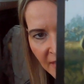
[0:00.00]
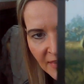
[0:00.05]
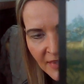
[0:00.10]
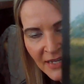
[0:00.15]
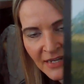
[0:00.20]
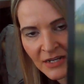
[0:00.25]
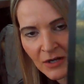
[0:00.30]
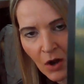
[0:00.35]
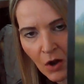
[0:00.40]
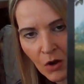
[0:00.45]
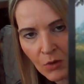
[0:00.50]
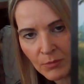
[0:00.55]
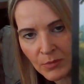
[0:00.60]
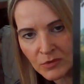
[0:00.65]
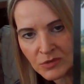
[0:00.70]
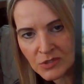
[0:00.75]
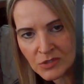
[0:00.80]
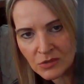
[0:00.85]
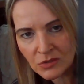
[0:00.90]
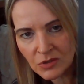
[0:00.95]
like that? It
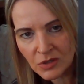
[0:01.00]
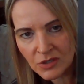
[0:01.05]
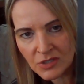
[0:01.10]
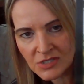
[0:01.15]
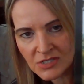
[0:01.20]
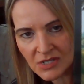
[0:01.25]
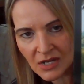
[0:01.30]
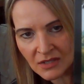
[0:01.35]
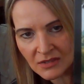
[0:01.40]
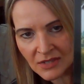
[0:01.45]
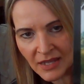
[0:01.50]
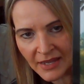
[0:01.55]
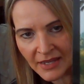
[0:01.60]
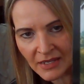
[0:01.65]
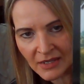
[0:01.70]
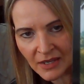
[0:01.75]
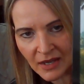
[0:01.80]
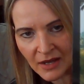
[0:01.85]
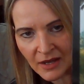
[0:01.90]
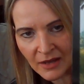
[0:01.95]
almost looks
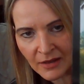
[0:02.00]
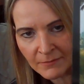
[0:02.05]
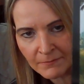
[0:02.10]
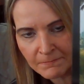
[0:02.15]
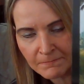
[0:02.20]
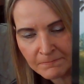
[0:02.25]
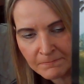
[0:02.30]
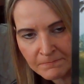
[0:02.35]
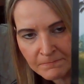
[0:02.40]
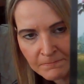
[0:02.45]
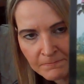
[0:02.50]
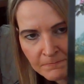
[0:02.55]
like um,